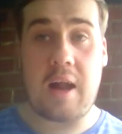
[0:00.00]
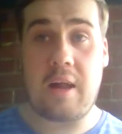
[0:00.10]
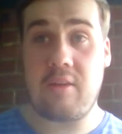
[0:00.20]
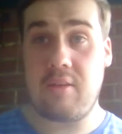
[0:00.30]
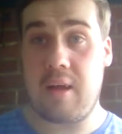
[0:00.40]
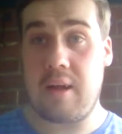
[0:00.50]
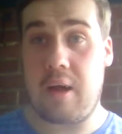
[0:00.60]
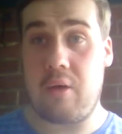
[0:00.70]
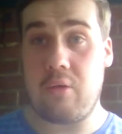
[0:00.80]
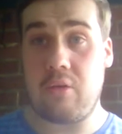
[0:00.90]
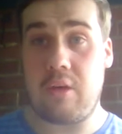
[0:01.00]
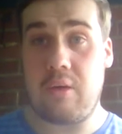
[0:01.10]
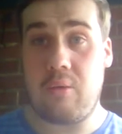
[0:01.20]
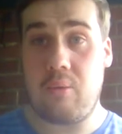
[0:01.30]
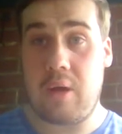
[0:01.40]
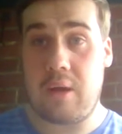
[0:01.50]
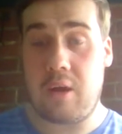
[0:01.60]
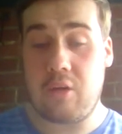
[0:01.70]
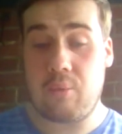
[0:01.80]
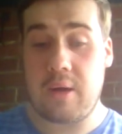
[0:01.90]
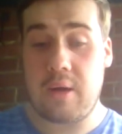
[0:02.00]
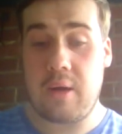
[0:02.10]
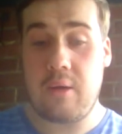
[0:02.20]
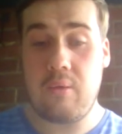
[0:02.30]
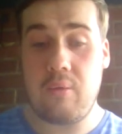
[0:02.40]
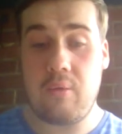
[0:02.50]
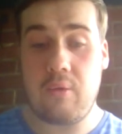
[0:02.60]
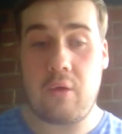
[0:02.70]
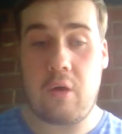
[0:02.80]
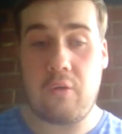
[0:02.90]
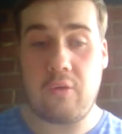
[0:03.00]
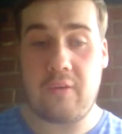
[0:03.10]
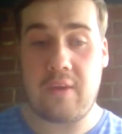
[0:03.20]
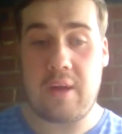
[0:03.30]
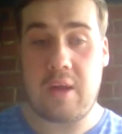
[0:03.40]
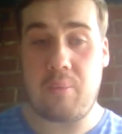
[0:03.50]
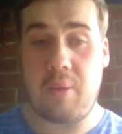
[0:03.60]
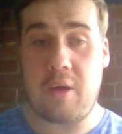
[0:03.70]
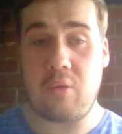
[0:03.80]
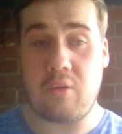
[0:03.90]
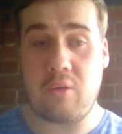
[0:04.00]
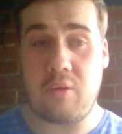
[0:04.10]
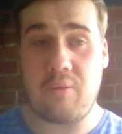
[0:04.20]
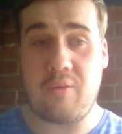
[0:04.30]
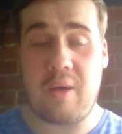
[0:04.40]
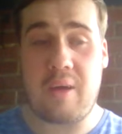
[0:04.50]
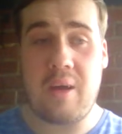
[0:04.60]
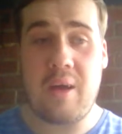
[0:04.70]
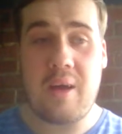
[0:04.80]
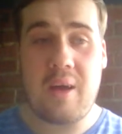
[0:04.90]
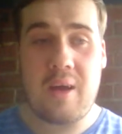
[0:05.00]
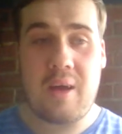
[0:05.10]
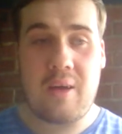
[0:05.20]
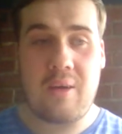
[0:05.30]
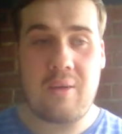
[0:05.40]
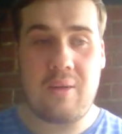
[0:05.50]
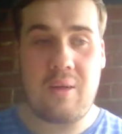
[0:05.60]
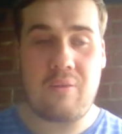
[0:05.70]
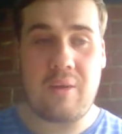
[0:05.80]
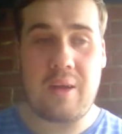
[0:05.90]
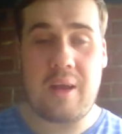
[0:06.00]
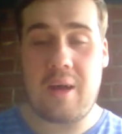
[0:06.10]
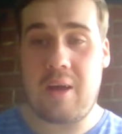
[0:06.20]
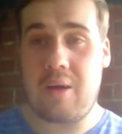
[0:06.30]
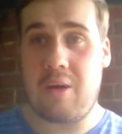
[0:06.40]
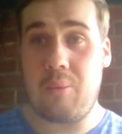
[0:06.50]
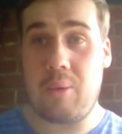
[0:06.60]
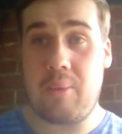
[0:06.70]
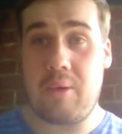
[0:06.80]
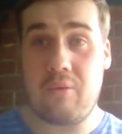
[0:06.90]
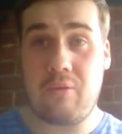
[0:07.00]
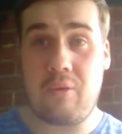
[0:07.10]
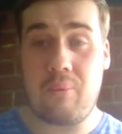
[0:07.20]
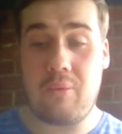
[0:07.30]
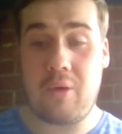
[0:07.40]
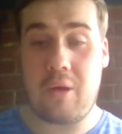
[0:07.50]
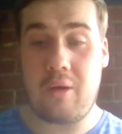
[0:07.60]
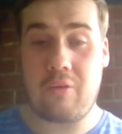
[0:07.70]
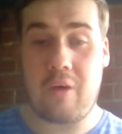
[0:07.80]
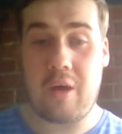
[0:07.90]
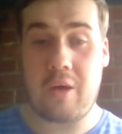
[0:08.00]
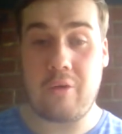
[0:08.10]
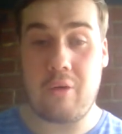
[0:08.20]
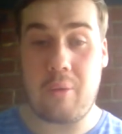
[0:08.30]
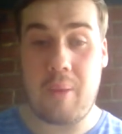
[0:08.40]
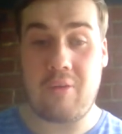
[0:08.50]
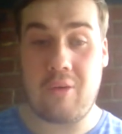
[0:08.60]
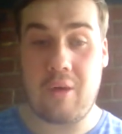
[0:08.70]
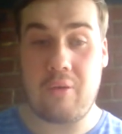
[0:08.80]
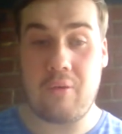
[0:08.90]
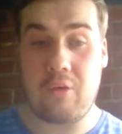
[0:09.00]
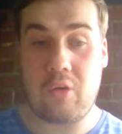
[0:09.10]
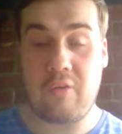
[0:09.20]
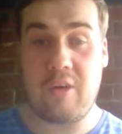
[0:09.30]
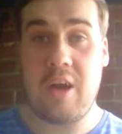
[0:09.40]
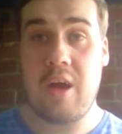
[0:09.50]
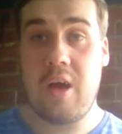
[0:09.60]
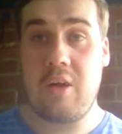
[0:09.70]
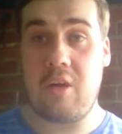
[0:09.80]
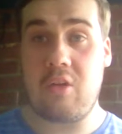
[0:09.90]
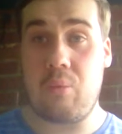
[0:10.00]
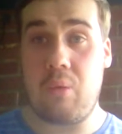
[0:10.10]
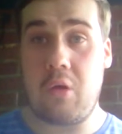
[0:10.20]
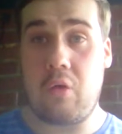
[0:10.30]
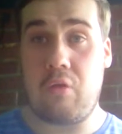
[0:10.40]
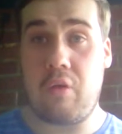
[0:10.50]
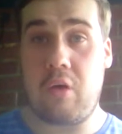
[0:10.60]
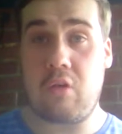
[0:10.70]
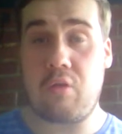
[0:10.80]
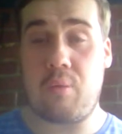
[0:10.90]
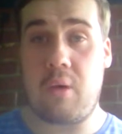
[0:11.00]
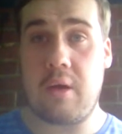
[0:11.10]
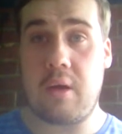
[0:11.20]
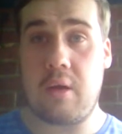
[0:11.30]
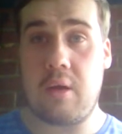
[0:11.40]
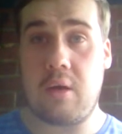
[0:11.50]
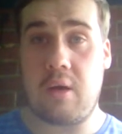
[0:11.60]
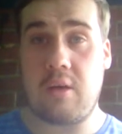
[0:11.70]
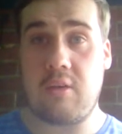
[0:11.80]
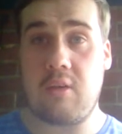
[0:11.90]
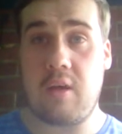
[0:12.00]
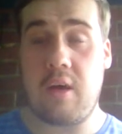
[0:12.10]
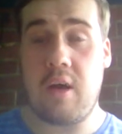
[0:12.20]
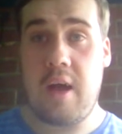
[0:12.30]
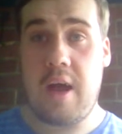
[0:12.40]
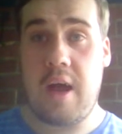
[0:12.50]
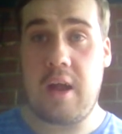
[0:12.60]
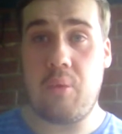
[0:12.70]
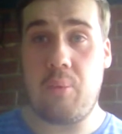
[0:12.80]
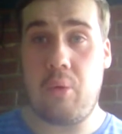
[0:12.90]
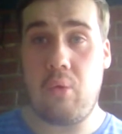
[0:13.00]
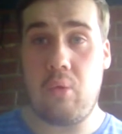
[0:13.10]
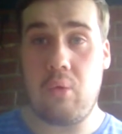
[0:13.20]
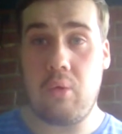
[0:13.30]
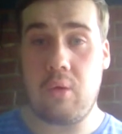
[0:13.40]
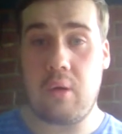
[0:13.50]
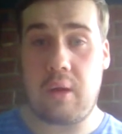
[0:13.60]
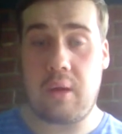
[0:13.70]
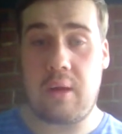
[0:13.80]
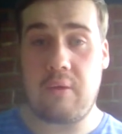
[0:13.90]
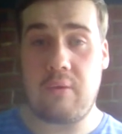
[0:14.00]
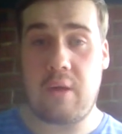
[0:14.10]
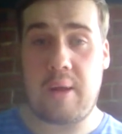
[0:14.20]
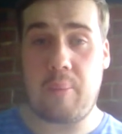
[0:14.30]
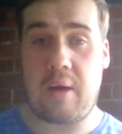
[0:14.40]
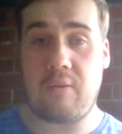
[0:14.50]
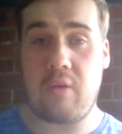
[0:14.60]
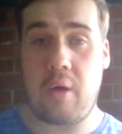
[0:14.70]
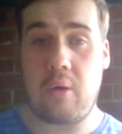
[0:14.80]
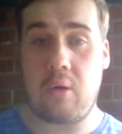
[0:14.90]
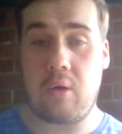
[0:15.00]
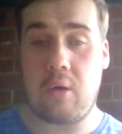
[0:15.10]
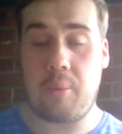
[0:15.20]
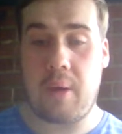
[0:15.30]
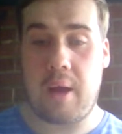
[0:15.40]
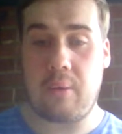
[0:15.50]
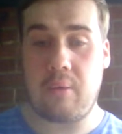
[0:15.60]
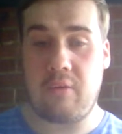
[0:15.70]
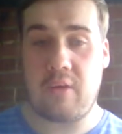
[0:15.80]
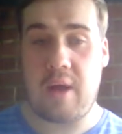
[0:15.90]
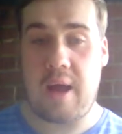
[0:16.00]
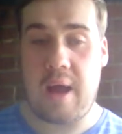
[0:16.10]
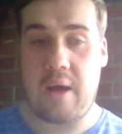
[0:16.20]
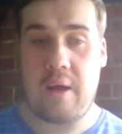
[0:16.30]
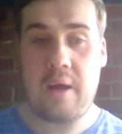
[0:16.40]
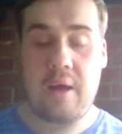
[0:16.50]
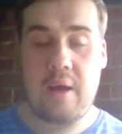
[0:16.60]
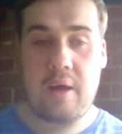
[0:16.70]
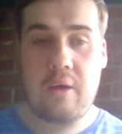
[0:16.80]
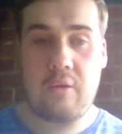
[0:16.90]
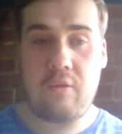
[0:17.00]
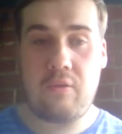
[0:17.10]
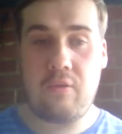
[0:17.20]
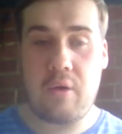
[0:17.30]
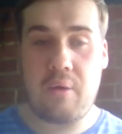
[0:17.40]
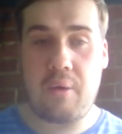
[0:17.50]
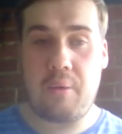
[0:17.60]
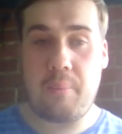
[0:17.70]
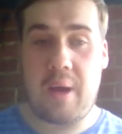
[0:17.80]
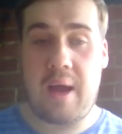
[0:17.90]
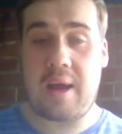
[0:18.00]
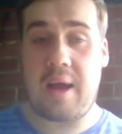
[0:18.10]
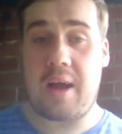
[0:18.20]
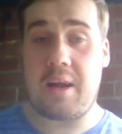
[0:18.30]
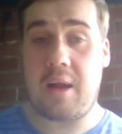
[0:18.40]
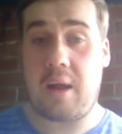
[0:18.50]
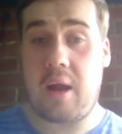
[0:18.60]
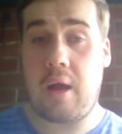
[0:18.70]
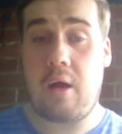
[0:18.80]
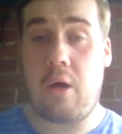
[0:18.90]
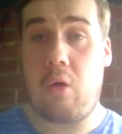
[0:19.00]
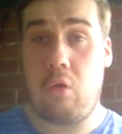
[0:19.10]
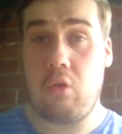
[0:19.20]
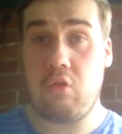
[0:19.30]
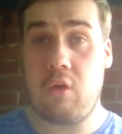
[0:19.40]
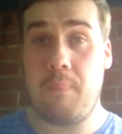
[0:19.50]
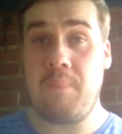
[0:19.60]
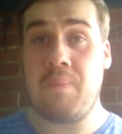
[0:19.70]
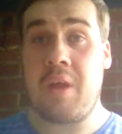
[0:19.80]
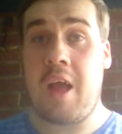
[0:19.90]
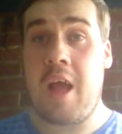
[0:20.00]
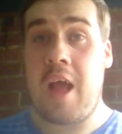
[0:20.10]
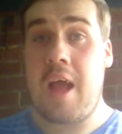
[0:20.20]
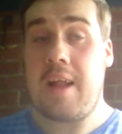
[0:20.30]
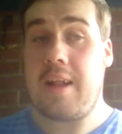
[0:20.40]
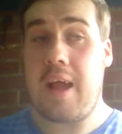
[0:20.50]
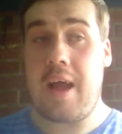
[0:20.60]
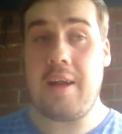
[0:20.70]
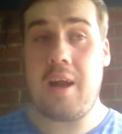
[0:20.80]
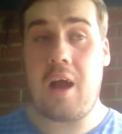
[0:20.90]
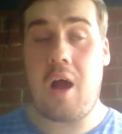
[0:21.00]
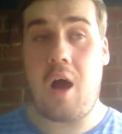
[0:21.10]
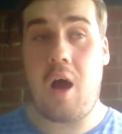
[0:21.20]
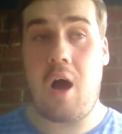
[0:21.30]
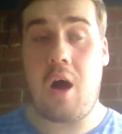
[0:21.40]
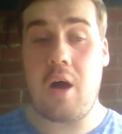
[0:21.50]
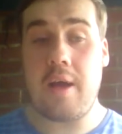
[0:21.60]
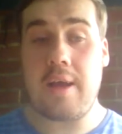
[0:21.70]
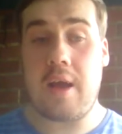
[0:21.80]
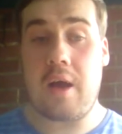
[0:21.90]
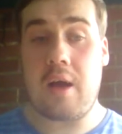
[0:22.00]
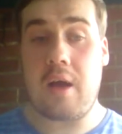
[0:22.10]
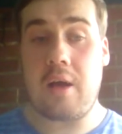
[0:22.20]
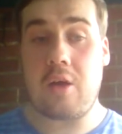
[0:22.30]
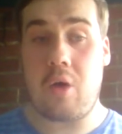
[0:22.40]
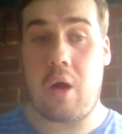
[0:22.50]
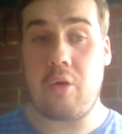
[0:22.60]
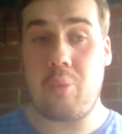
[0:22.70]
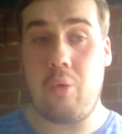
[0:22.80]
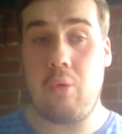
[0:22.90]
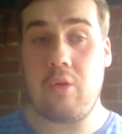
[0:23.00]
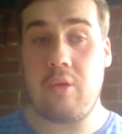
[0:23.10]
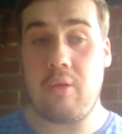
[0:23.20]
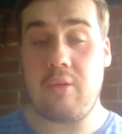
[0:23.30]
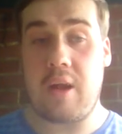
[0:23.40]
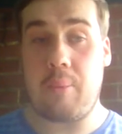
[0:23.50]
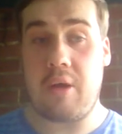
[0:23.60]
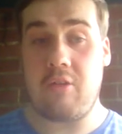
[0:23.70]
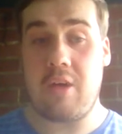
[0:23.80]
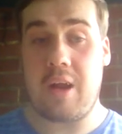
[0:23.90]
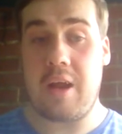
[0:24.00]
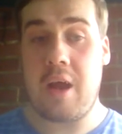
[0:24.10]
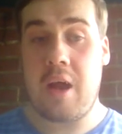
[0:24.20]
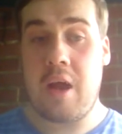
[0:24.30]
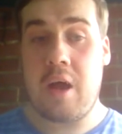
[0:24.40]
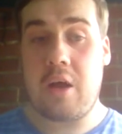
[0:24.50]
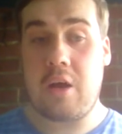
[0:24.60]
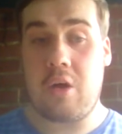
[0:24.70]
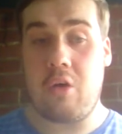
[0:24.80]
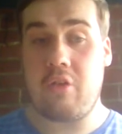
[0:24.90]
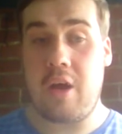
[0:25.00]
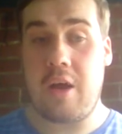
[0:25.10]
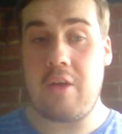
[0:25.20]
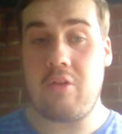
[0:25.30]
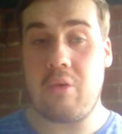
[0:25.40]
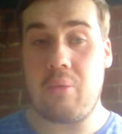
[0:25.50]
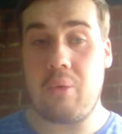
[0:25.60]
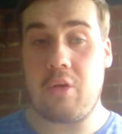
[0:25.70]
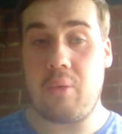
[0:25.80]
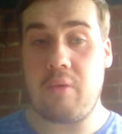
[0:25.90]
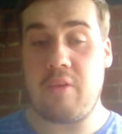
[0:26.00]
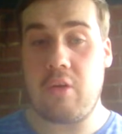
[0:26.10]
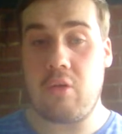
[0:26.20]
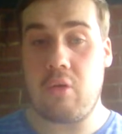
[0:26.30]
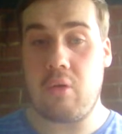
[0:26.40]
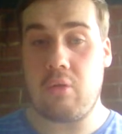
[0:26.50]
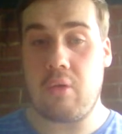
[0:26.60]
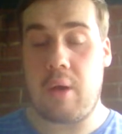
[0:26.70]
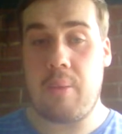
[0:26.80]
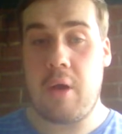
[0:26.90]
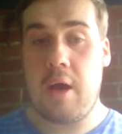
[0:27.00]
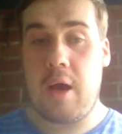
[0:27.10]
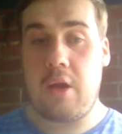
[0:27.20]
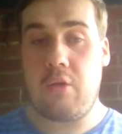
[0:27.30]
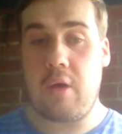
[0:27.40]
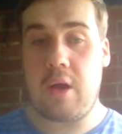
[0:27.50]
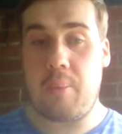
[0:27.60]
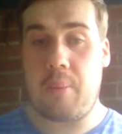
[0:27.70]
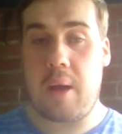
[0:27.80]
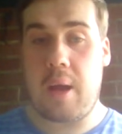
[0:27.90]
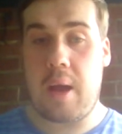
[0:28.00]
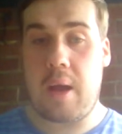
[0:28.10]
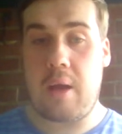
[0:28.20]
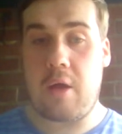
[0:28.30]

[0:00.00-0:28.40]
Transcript: and has said how she really likes my dove photography and nature pics which is a very lovely compliment from the likes of her who's amazing at photography took some really cool photos of my young sister in the pool like laid back floating on her back with the hair floating back and they are awesome then i got out of the pool because it was getting a bit chilly got changed, went onto my Facebook Twitter, Instagram, tweeted a bit,